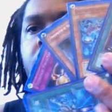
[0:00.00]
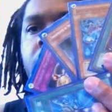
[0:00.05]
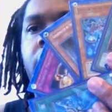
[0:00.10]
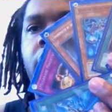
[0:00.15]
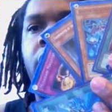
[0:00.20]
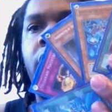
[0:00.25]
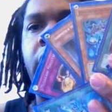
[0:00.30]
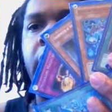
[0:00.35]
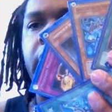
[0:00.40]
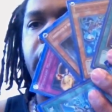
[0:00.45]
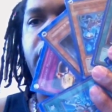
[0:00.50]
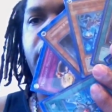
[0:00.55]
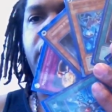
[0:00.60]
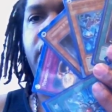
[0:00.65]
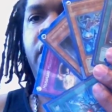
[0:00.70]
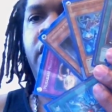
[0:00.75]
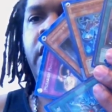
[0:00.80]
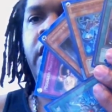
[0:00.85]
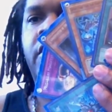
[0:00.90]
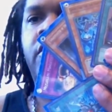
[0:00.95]
as you
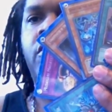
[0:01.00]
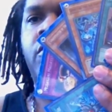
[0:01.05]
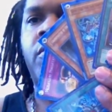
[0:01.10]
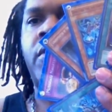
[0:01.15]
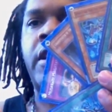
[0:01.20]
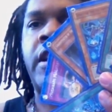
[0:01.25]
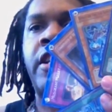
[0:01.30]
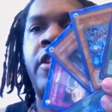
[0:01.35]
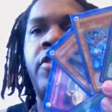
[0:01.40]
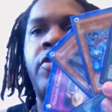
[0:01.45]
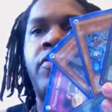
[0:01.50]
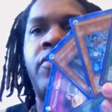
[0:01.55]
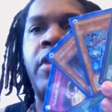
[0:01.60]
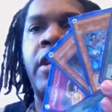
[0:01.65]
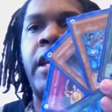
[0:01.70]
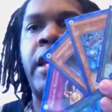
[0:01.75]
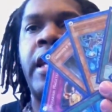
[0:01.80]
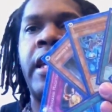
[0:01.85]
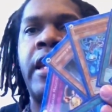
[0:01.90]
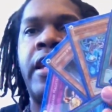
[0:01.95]
can see, 2 out of
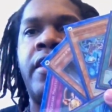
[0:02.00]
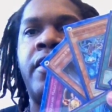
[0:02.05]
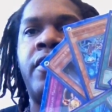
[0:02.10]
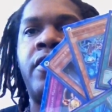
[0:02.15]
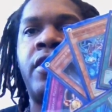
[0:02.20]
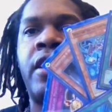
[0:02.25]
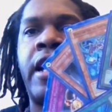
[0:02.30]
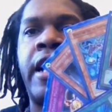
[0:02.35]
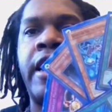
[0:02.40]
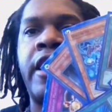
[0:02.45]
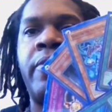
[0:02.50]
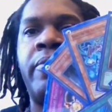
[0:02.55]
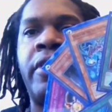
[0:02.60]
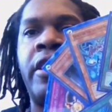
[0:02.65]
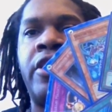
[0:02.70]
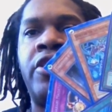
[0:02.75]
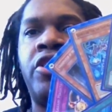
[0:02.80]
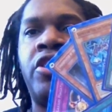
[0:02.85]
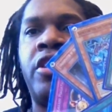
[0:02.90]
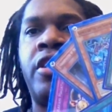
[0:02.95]
3 hands I can
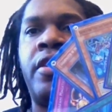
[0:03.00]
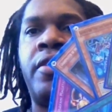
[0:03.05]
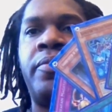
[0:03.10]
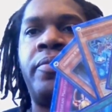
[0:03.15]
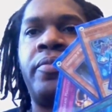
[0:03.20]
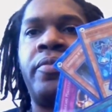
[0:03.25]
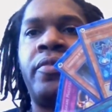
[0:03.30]
make Shien.